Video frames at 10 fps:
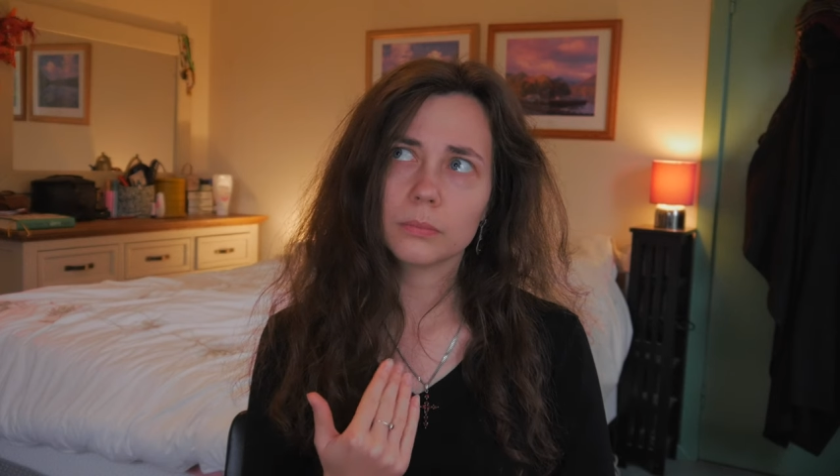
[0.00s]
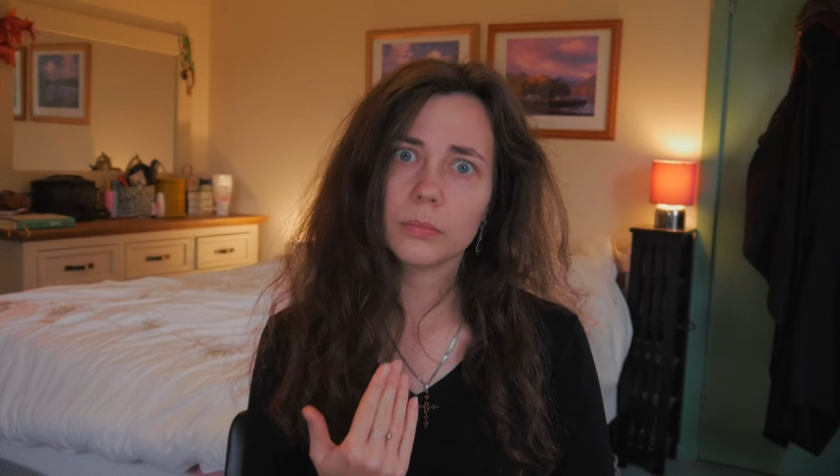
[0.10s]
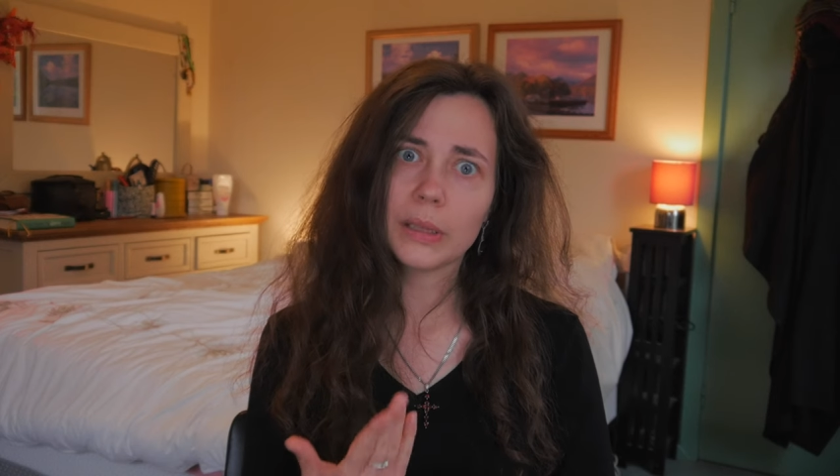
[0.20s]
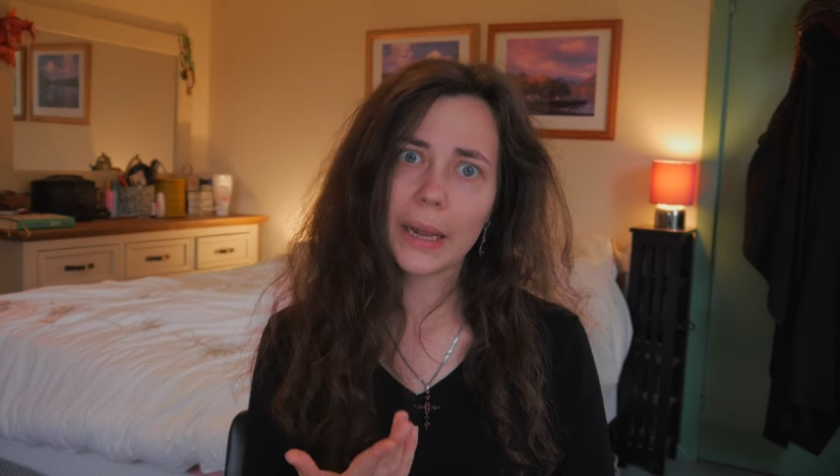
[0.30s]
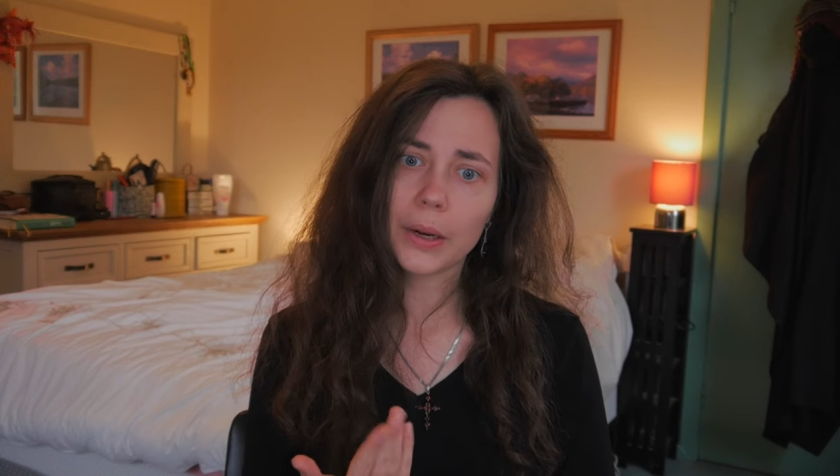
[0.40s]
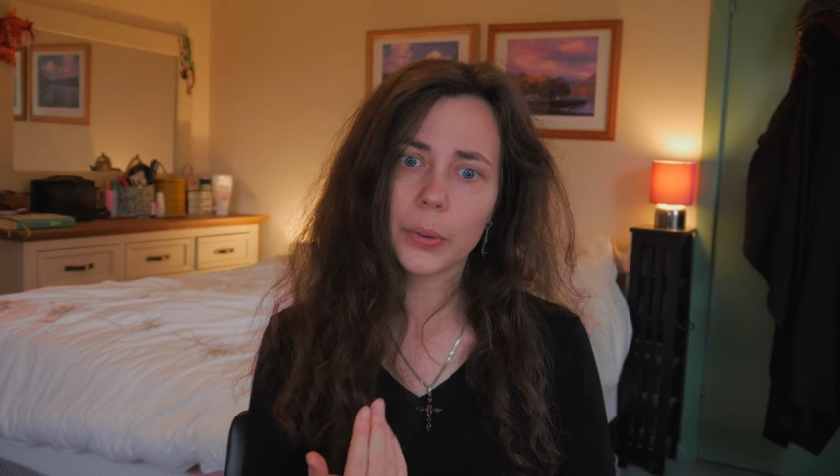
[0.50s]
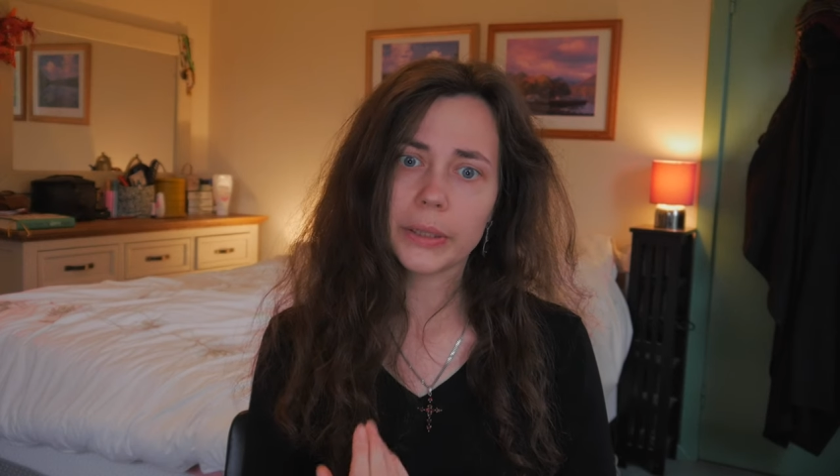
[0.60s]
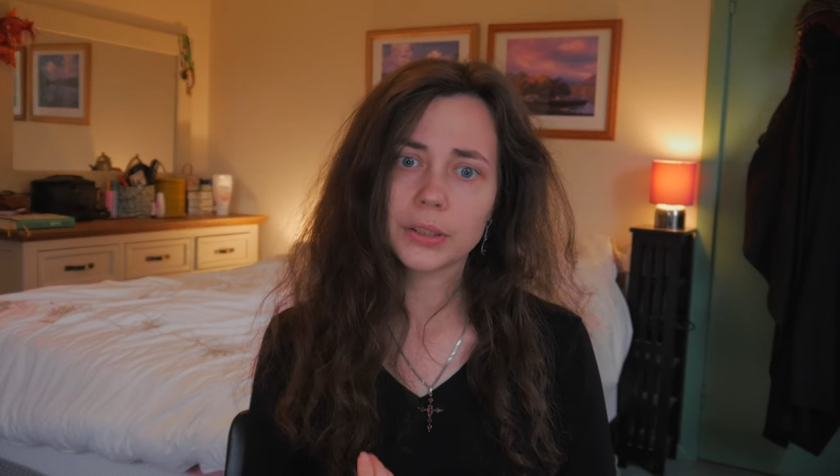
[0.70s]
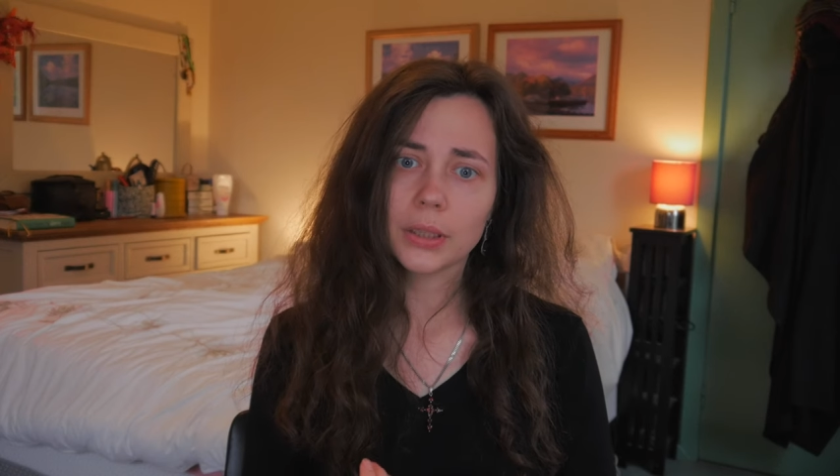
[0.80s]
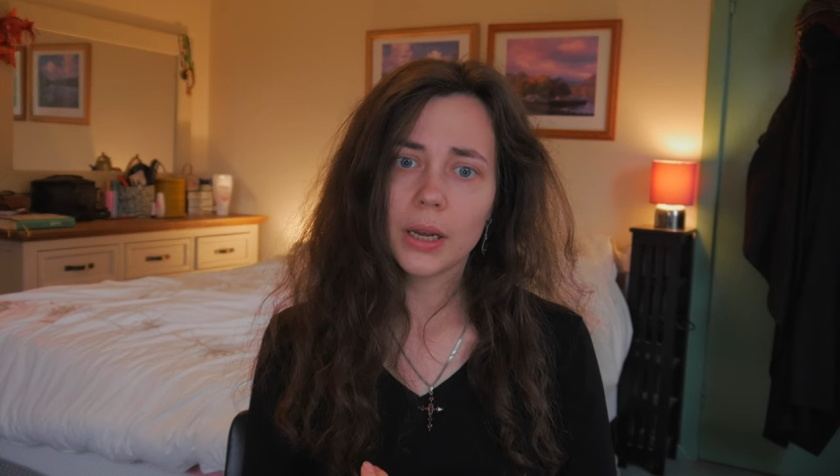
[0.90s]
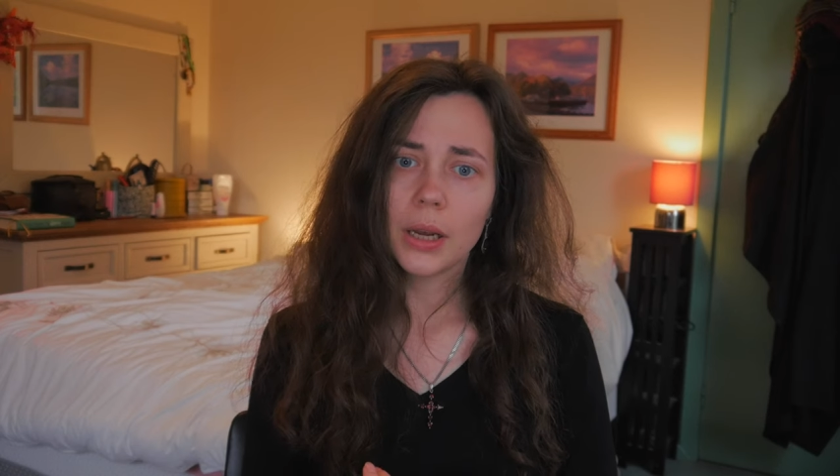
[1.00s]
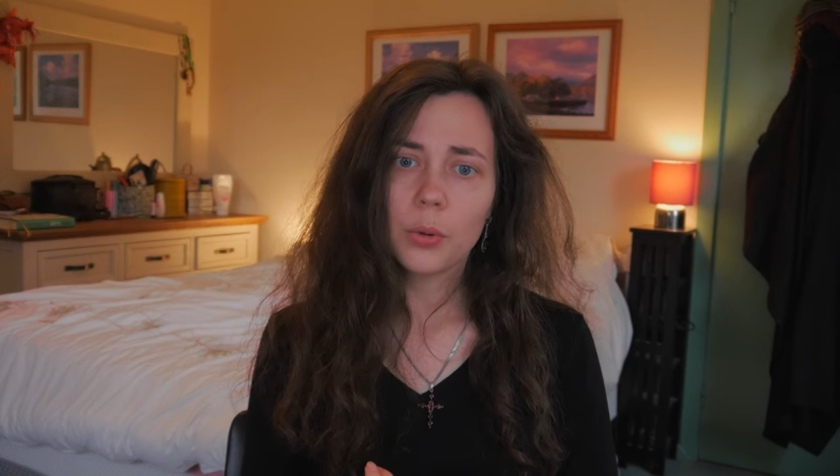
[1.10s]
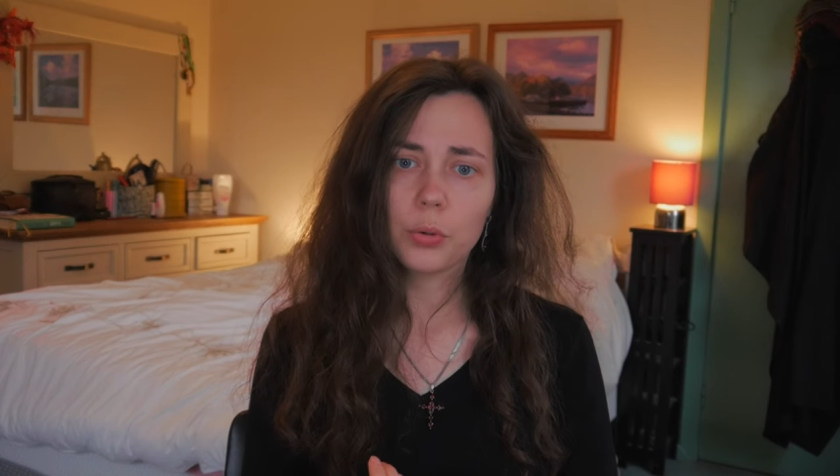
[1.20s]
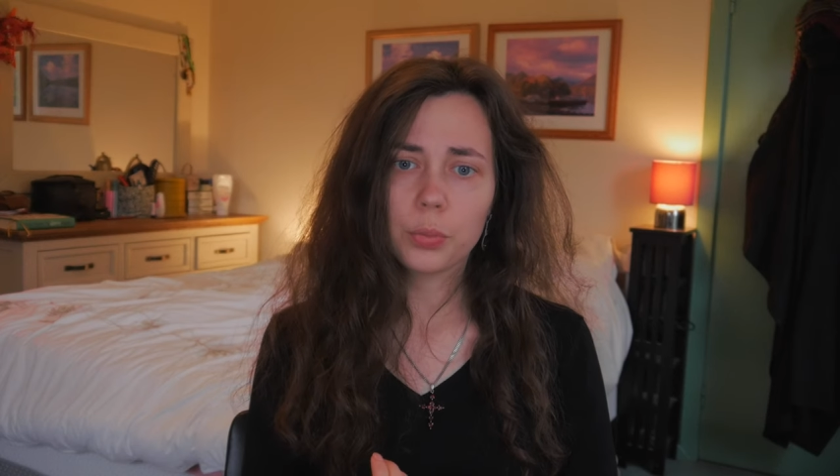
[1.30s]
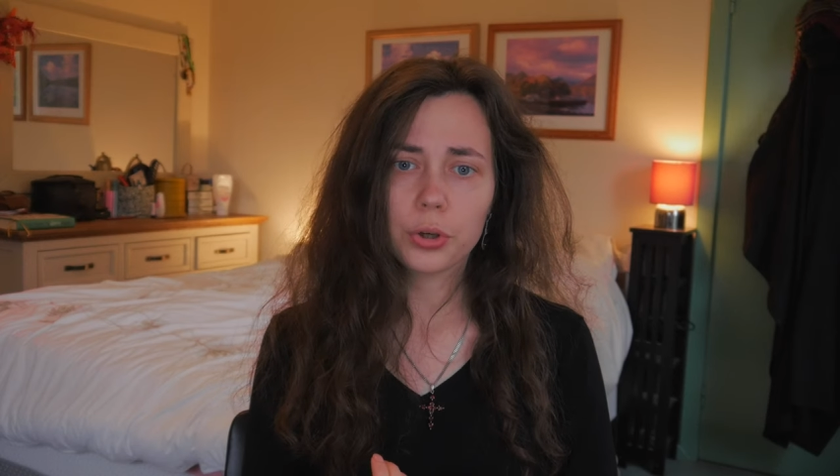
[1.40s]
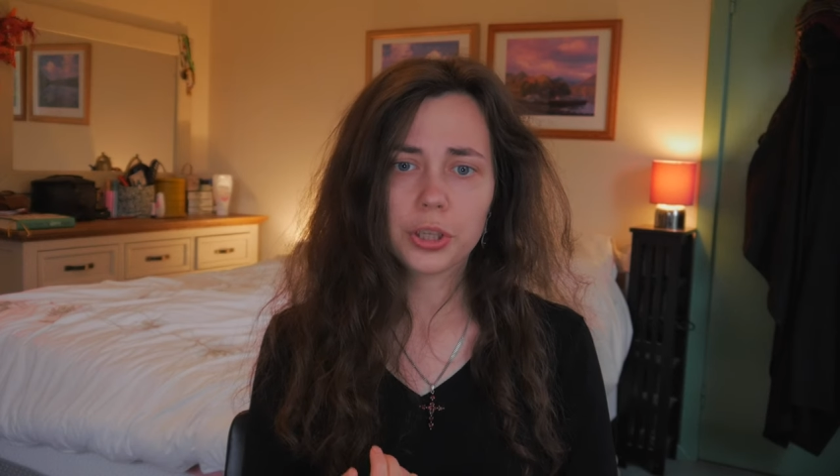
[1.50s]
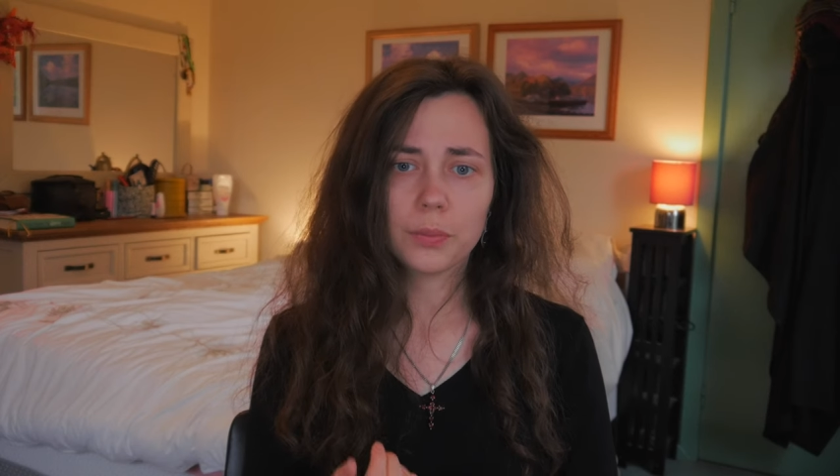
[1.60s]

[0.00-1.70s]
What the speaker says: language would push